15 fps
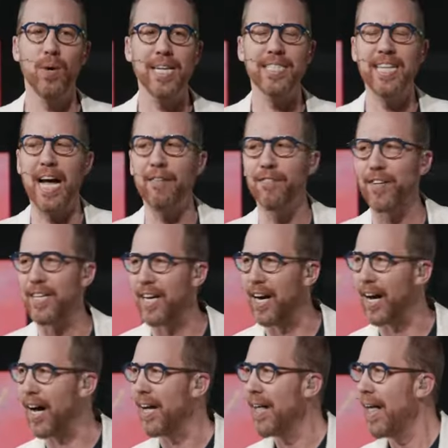West
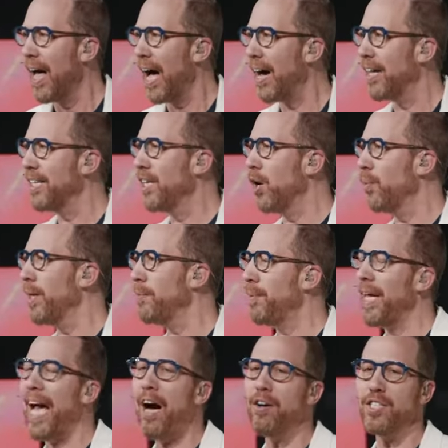Africa, uh, you know, we'd
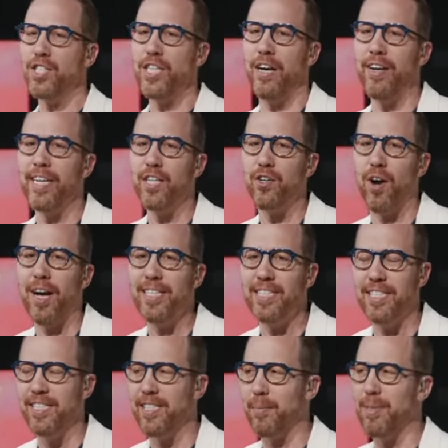be out sharing
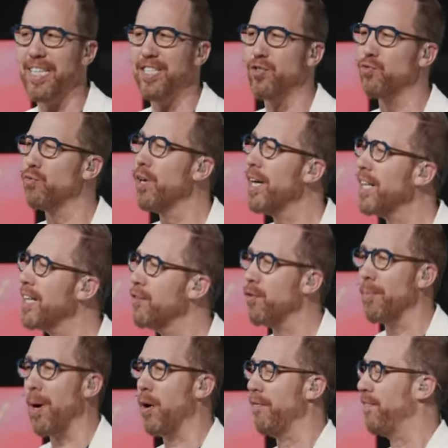Christ in some of these really
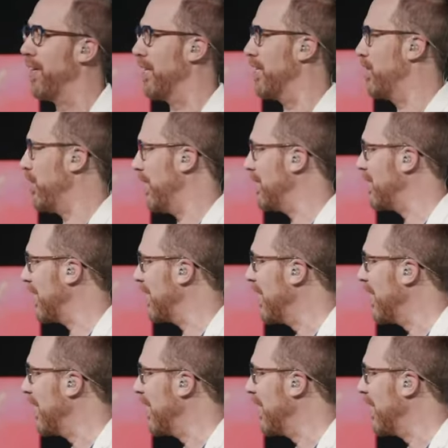remote villages.